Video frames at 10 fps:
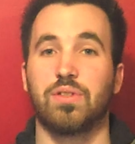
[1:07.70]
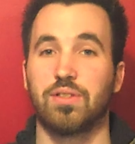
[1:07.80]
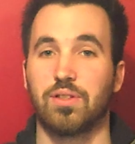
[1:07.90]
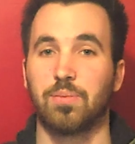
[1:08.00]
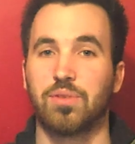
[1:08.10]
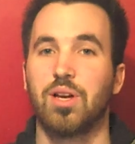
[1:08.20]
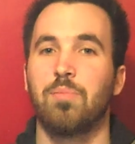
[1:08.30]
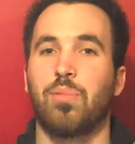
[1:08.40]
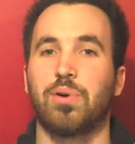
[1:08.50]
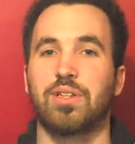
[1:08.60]
systems
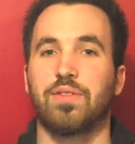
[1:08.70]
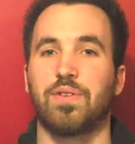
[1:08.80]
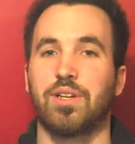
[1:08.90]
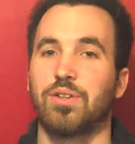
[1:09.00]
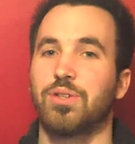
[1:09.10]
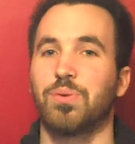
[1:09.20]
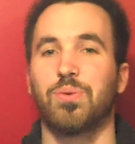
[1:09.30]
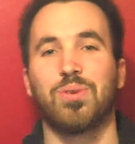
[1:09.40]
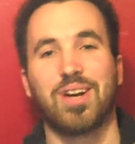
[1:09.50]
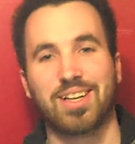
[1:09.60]
pointing the finger
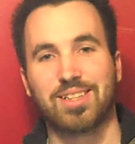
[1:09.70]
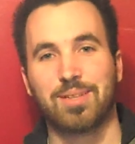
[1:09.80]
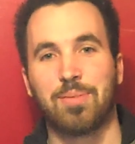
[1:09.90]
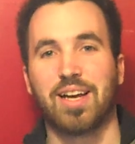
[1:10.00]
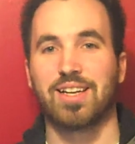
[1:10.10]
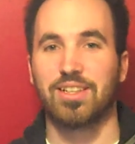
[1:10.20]
directly back